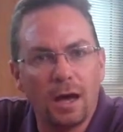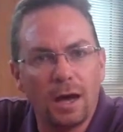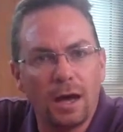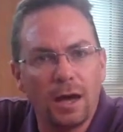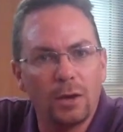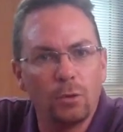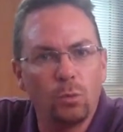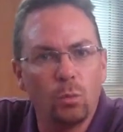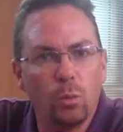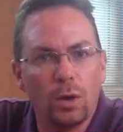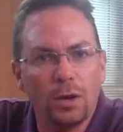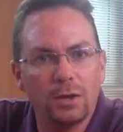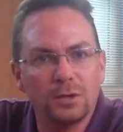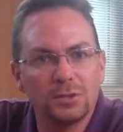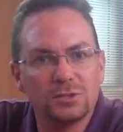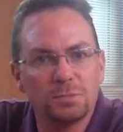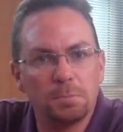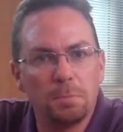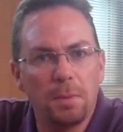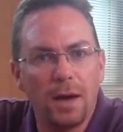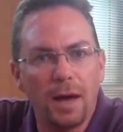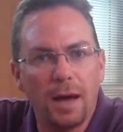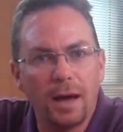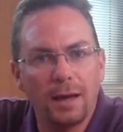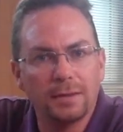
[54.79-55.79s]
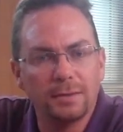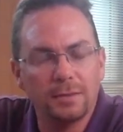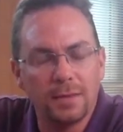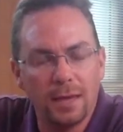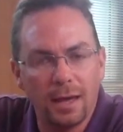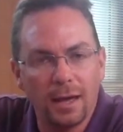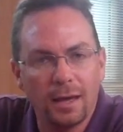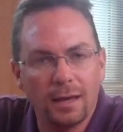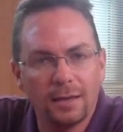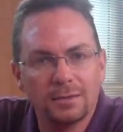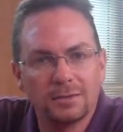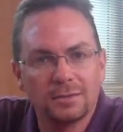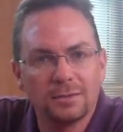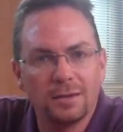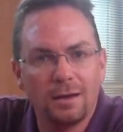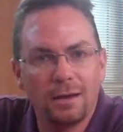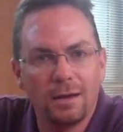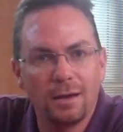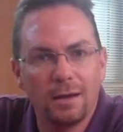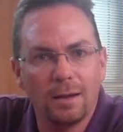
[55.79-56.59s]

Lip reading: I was by that.